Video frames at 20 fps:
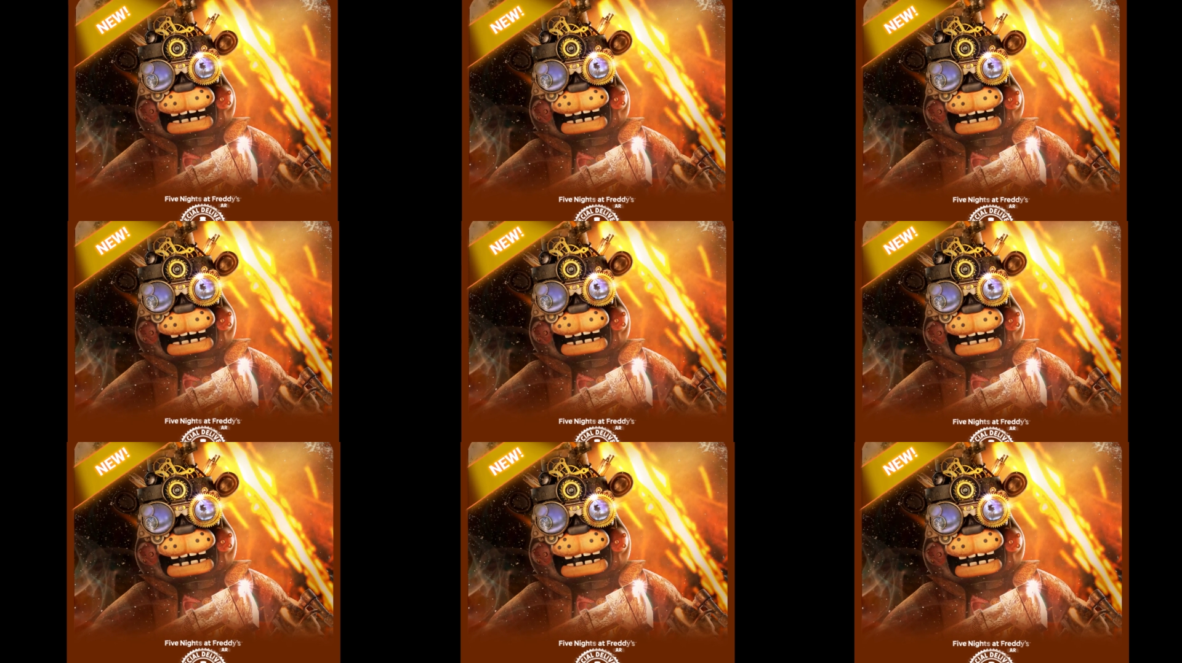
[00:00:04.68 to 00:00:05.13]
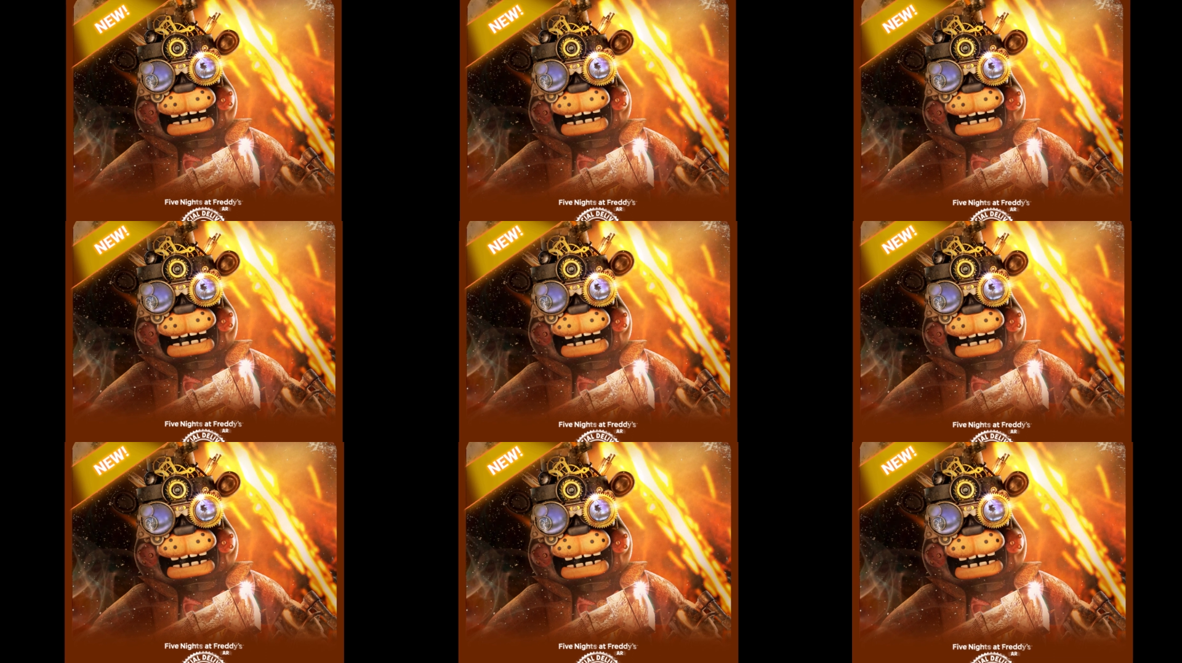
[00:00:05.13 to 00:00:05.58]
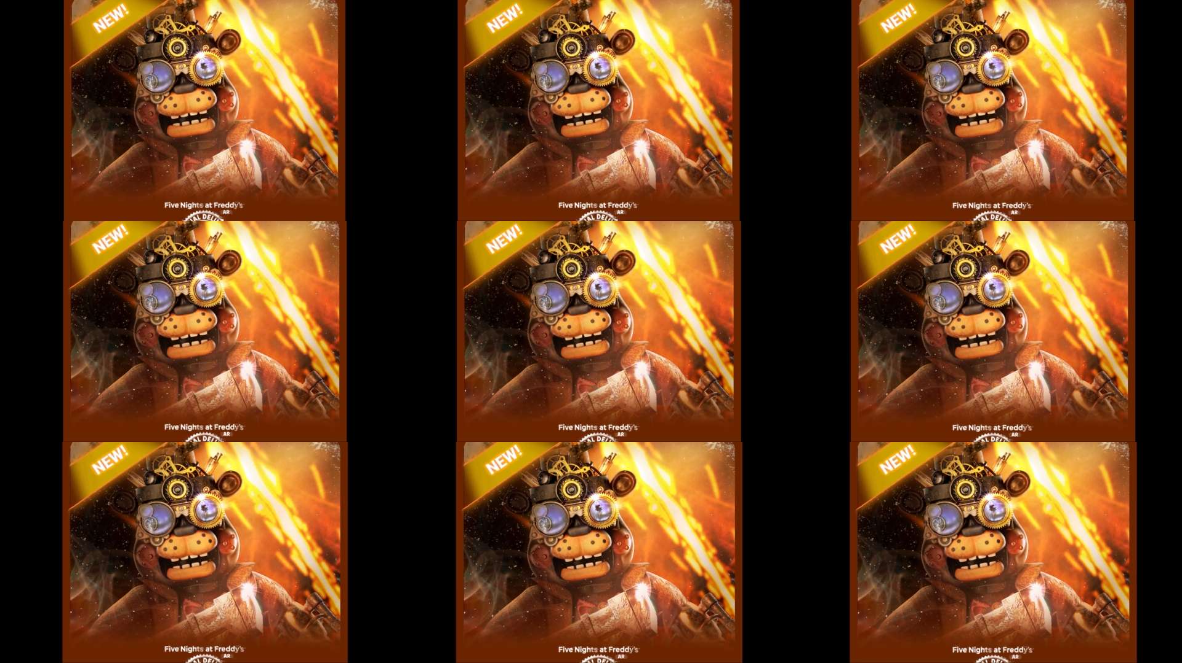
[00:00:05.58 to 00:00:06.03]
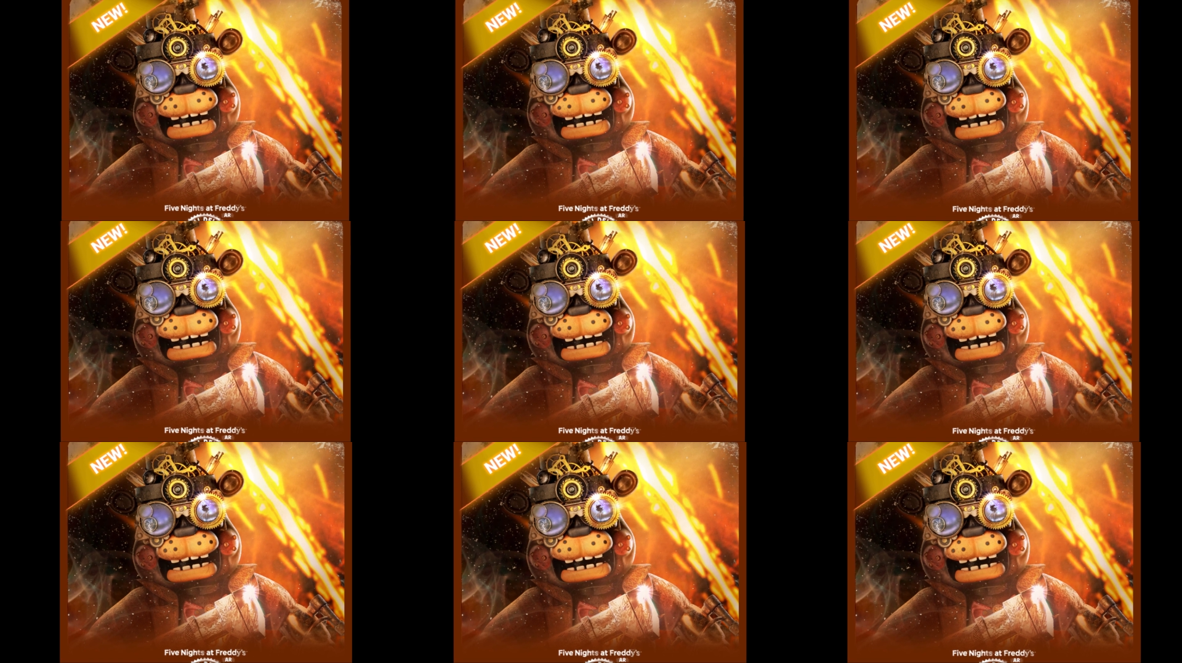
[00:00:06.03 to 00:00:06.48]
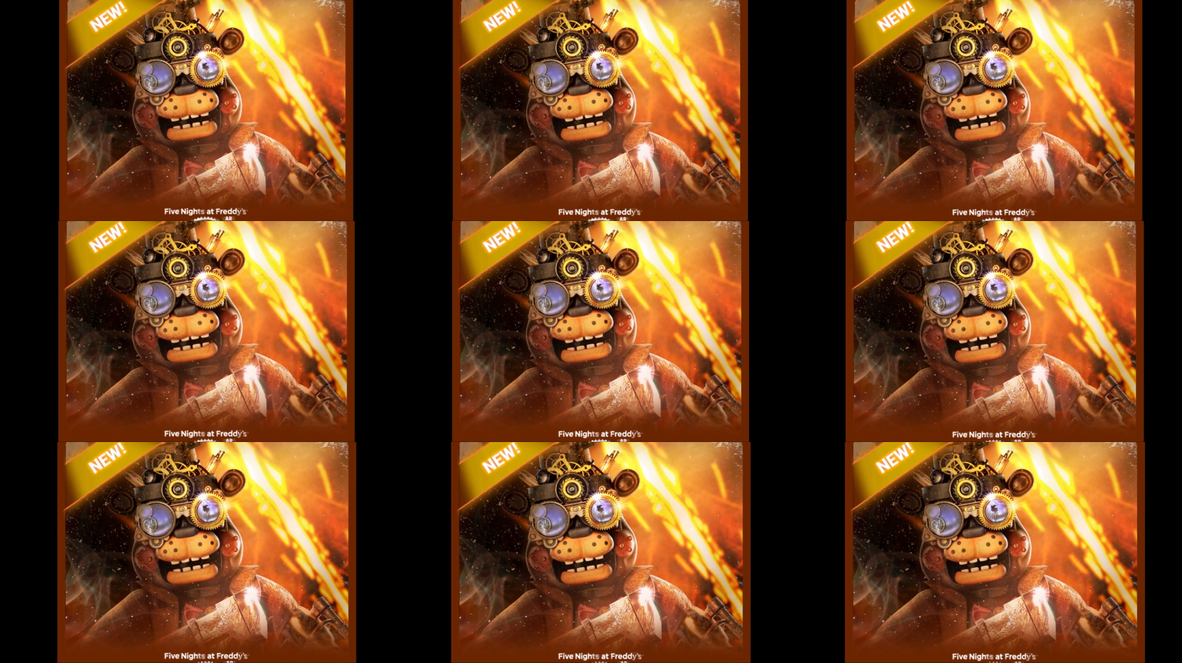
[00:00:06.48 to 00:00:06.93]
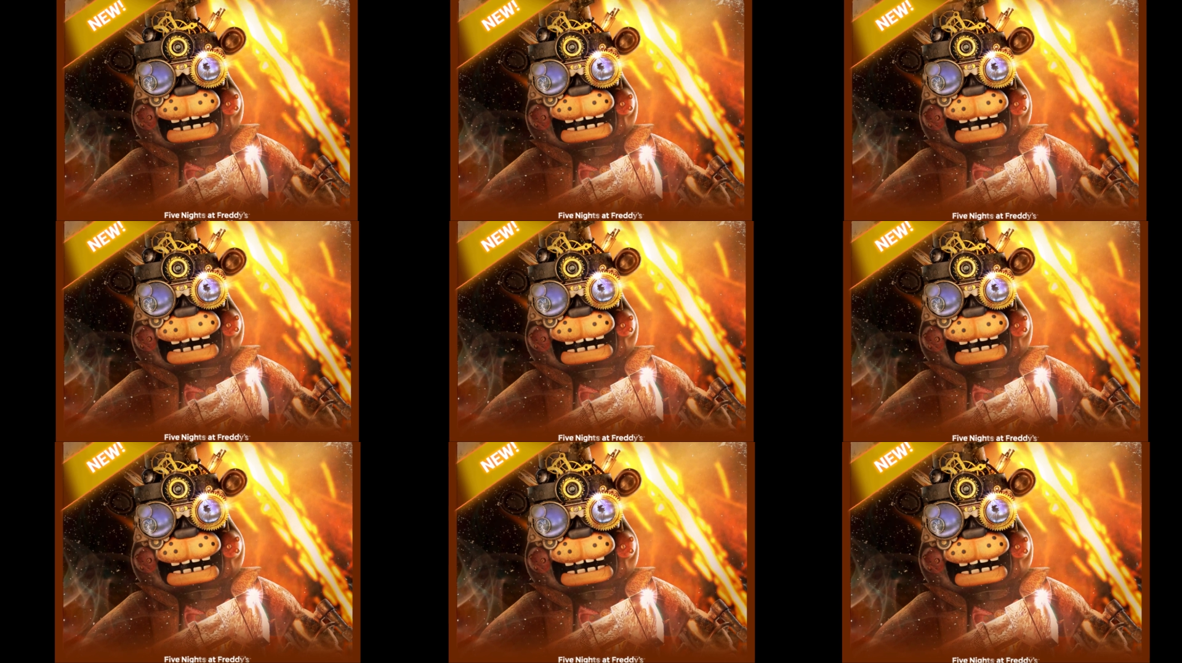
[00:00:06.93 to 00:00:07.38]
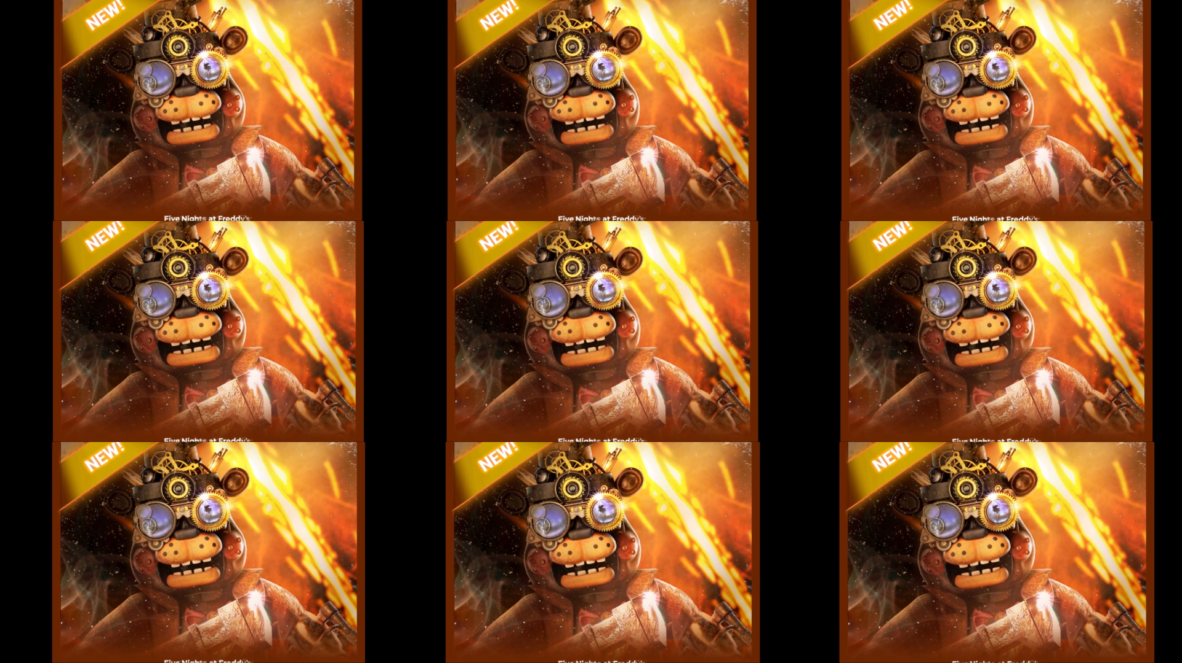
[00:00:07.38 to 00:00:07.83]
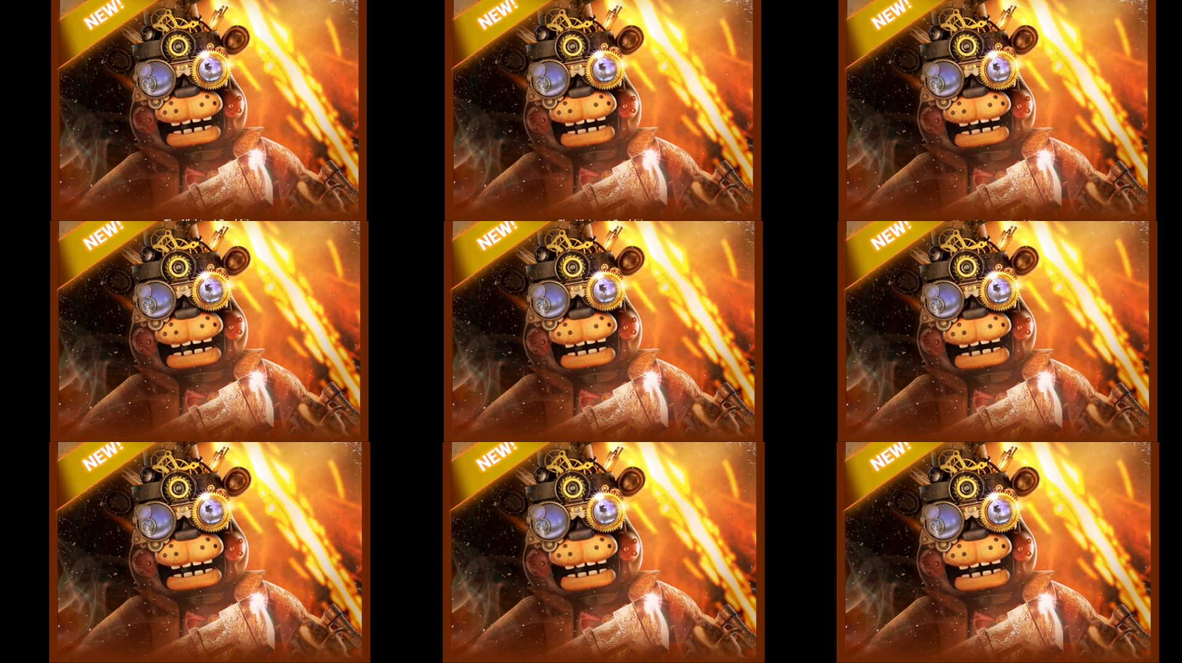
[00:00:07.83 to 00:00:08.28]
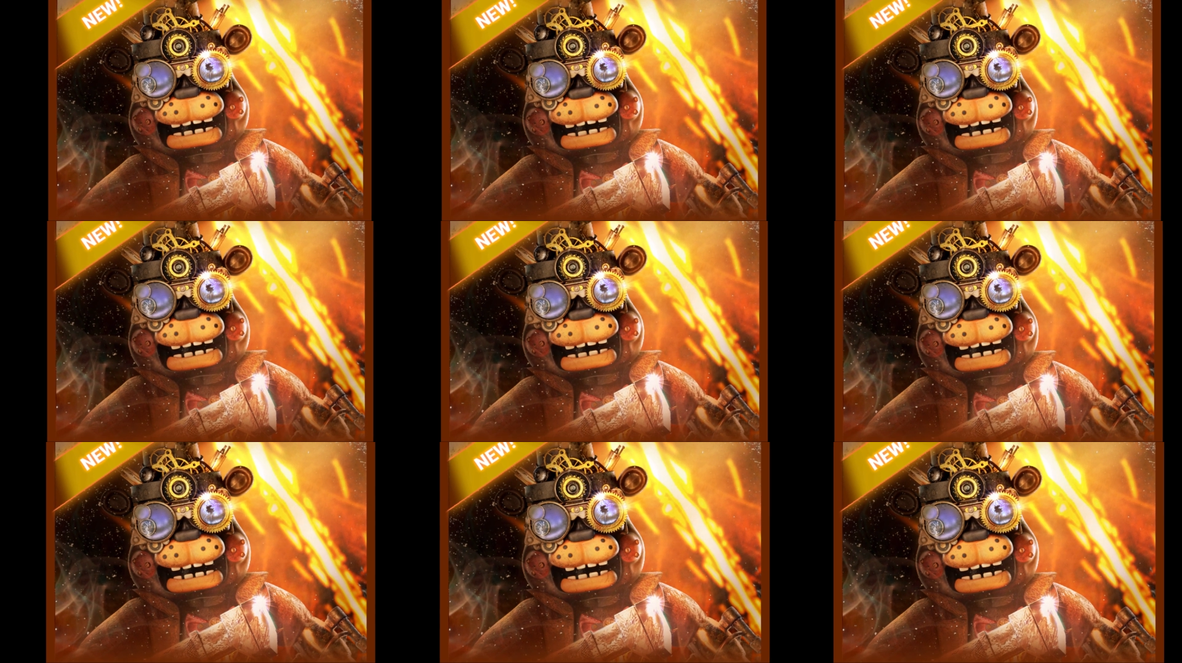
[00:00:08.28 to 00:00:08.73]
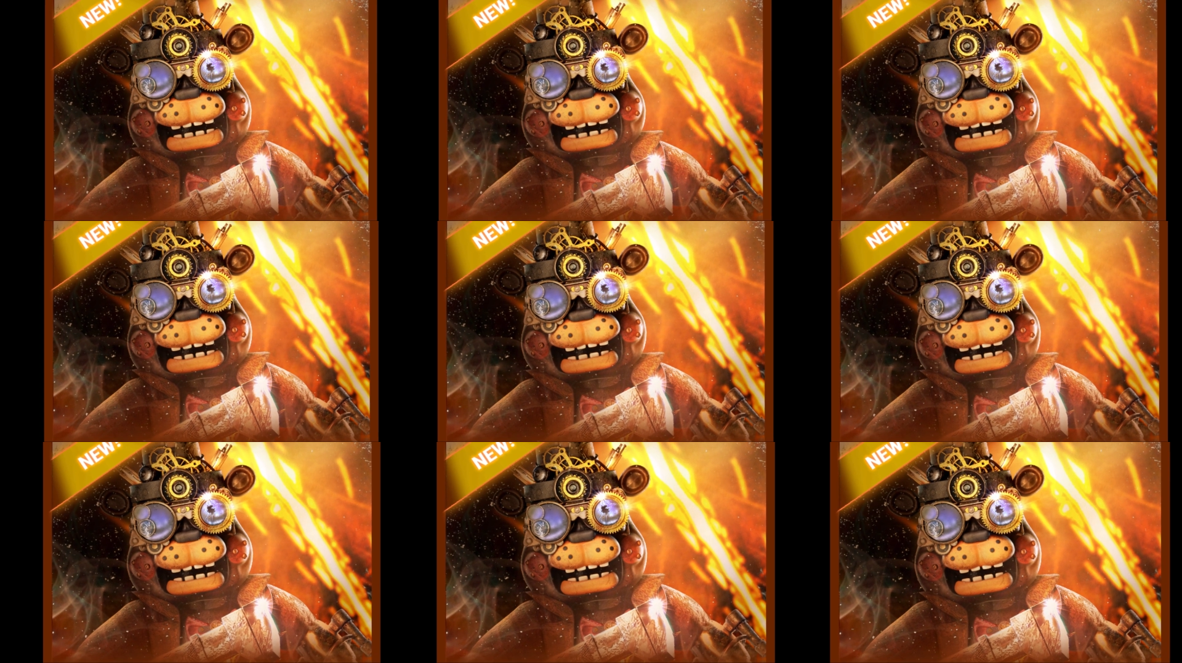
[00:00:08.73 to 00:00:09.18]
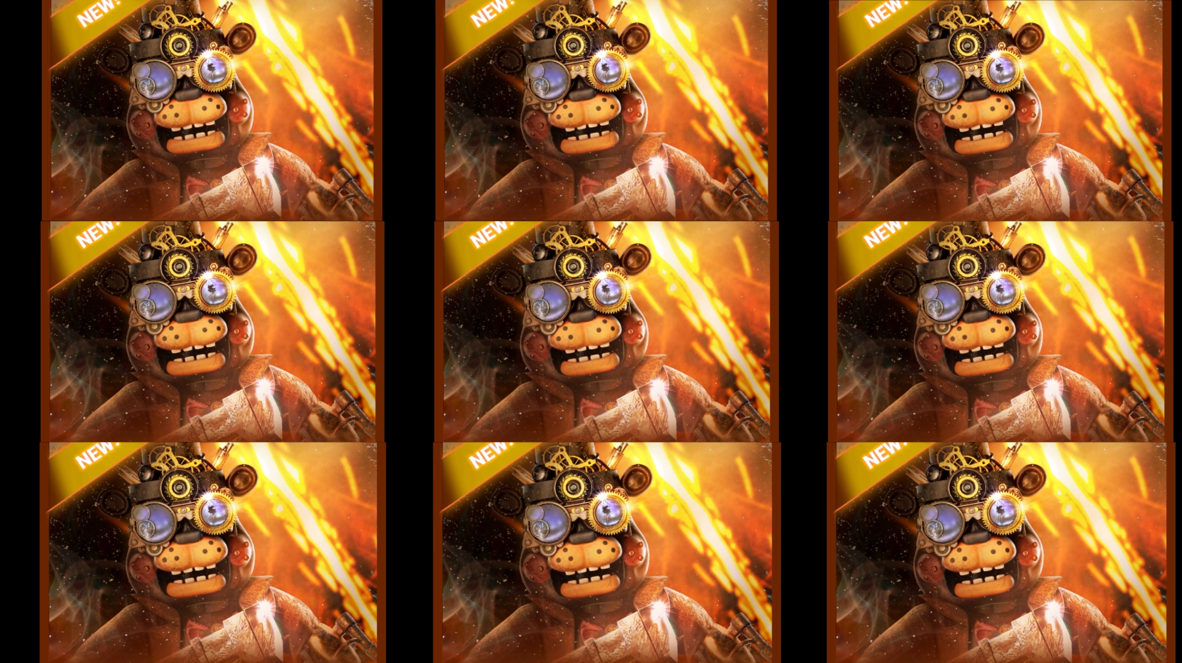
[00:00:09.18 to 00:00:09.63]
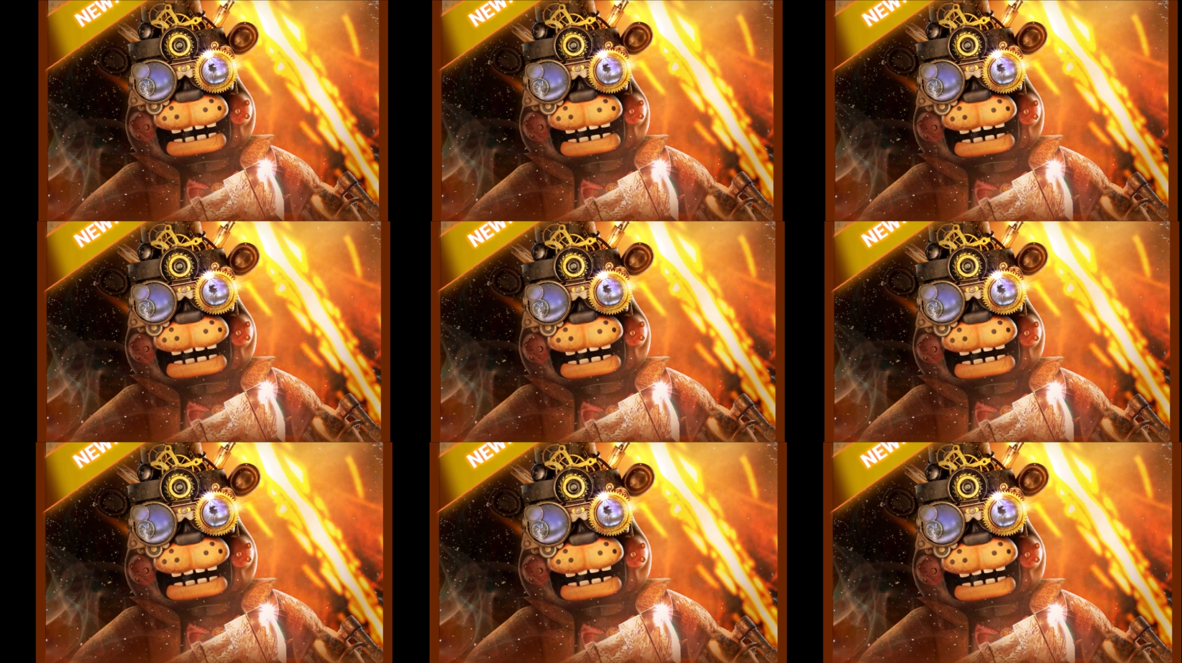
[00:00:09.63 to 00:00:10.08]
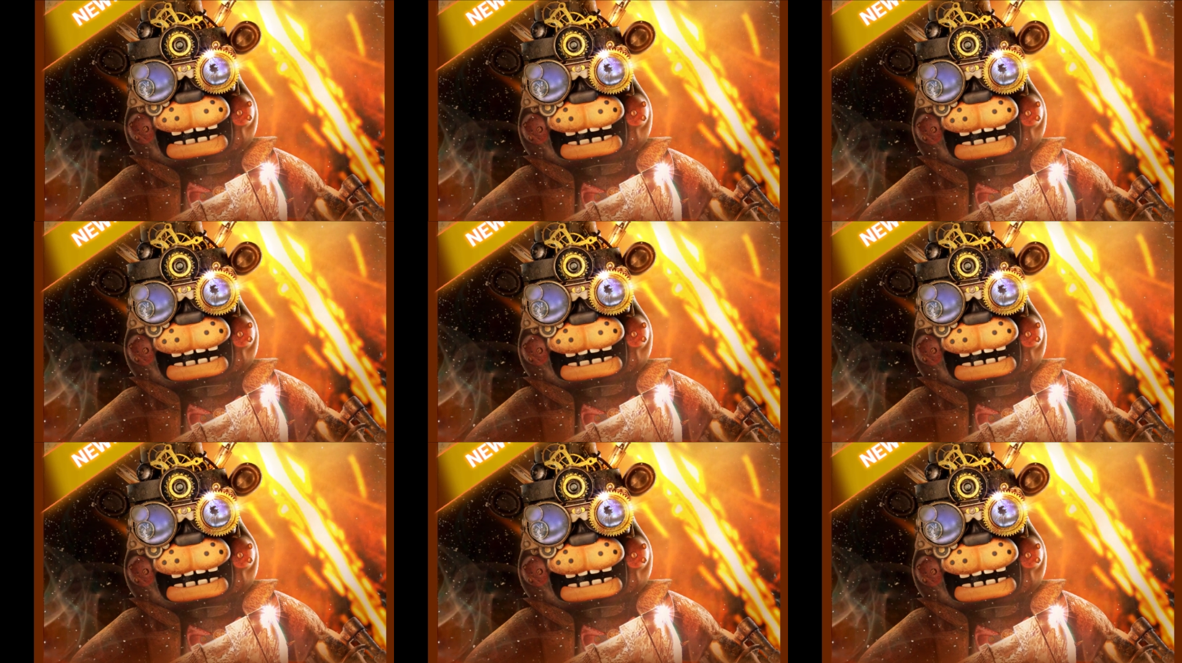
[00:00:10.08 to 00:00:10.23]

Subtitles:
[unreadable: no face in view]